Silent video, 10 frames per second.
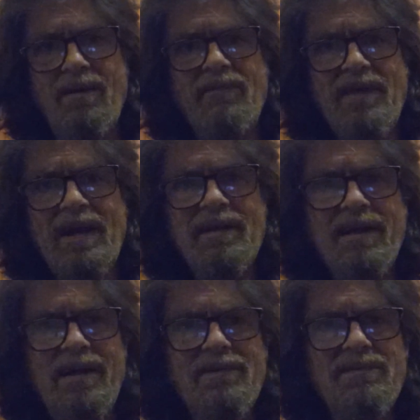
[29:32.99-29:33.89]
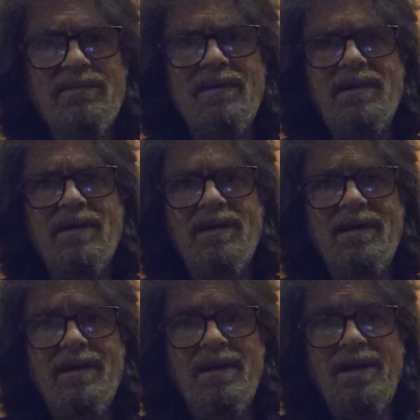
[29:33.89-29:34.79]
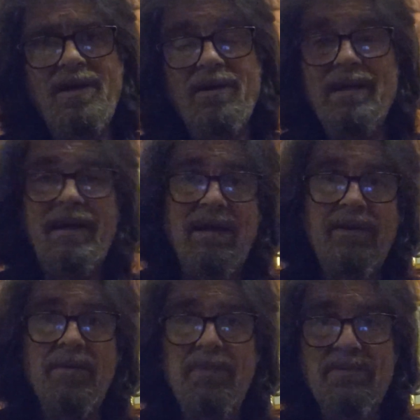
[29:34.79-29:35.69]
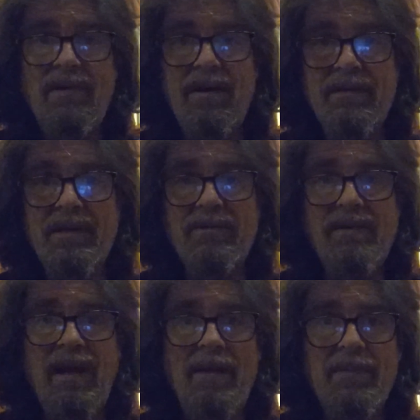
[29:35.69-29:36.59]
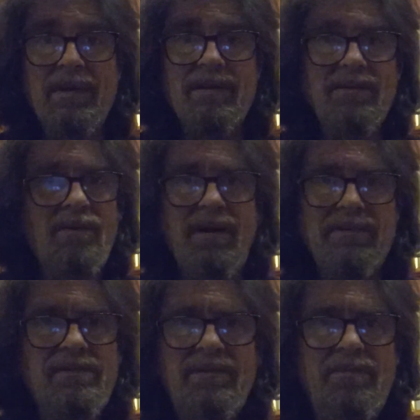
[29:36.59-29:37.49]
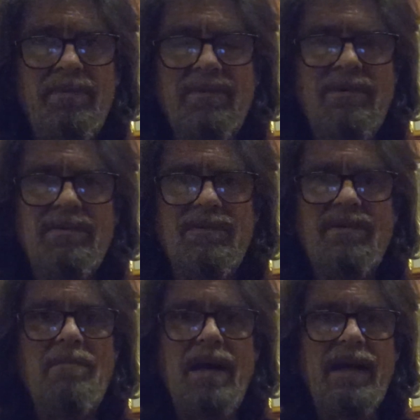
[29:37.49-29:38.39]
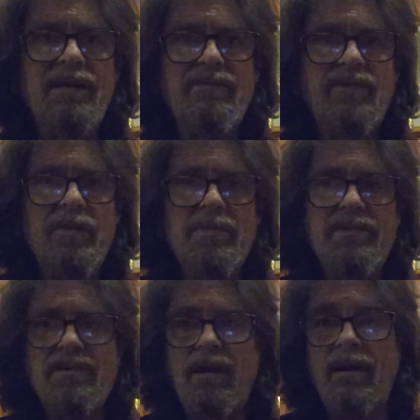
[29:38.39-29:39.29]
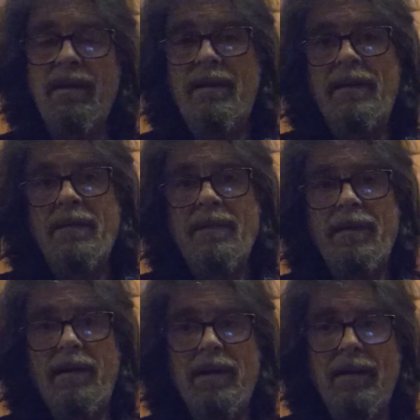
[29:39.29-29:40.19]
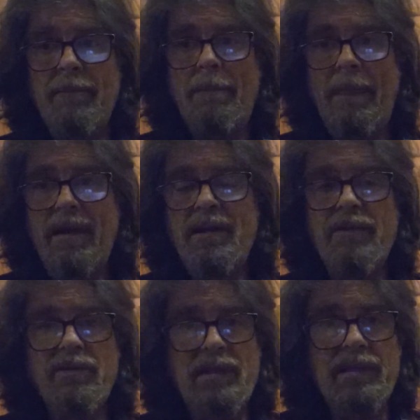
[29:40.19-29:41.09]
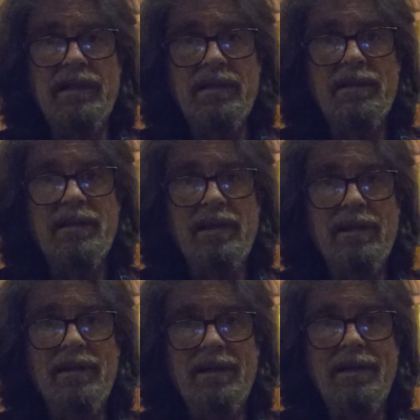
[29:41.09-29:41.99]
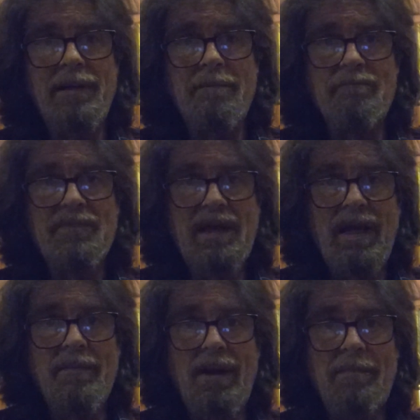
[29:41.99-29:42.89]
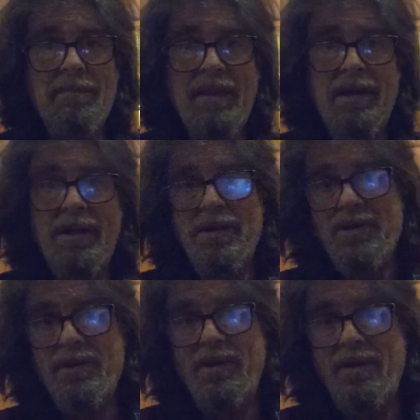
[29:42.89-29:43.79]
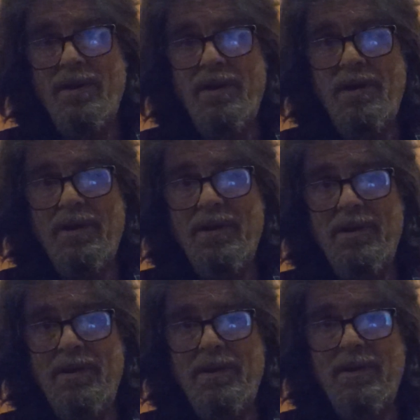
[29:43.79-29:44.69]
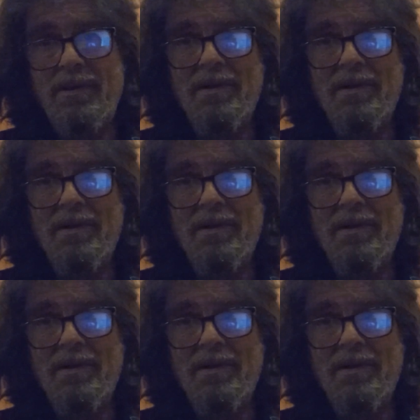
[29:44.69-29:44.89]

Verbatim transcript: of that case? a lot of other bizarre things happen in La Crosse. It's a magnet for the bizarre. Uh, another thing that that um, came up in